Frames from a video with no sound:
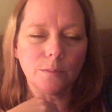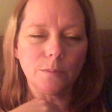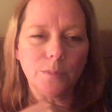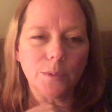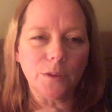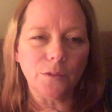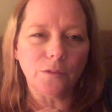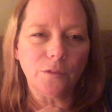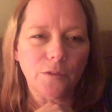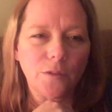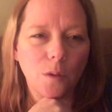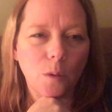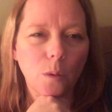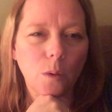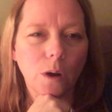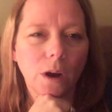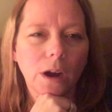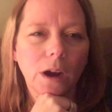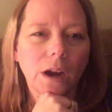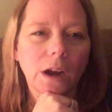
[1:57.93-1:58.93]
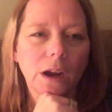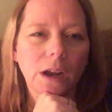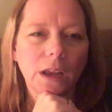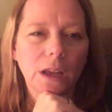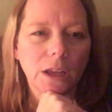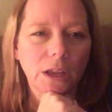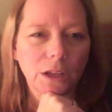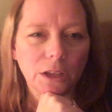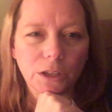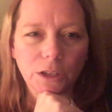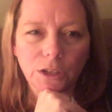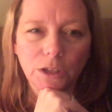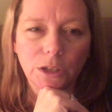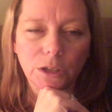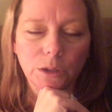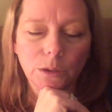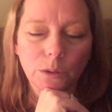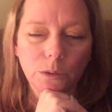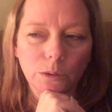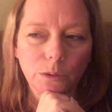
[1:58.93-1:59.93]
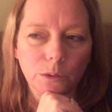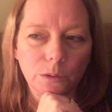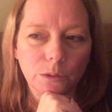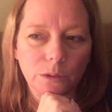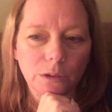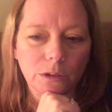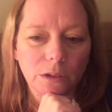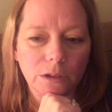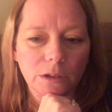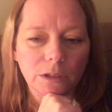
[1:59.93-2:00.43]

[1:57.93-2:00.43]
before you